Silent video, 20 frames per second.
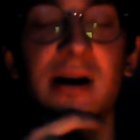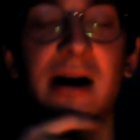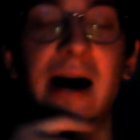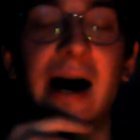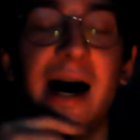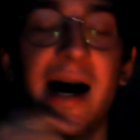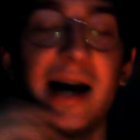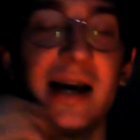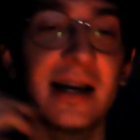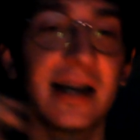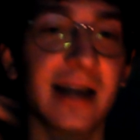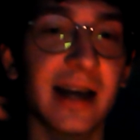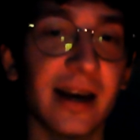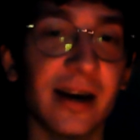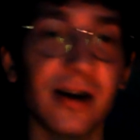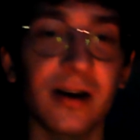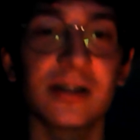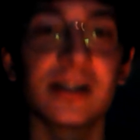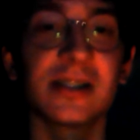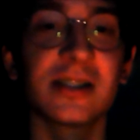I
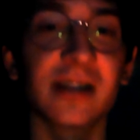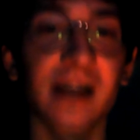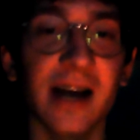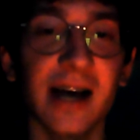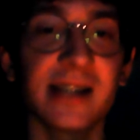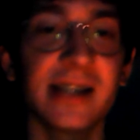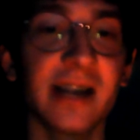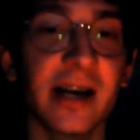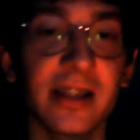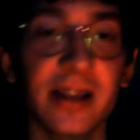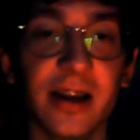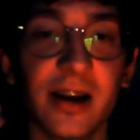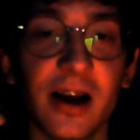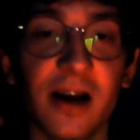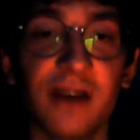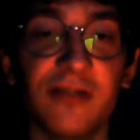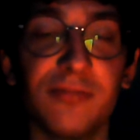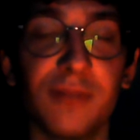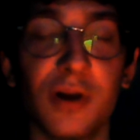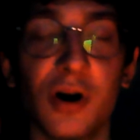cannot stress that
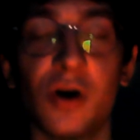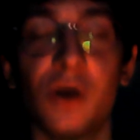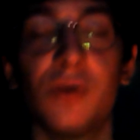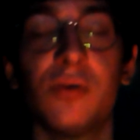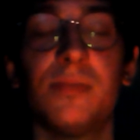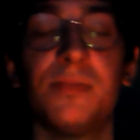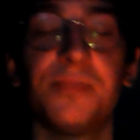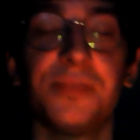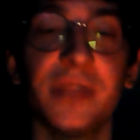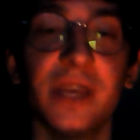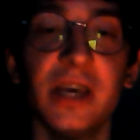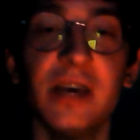enough, bro.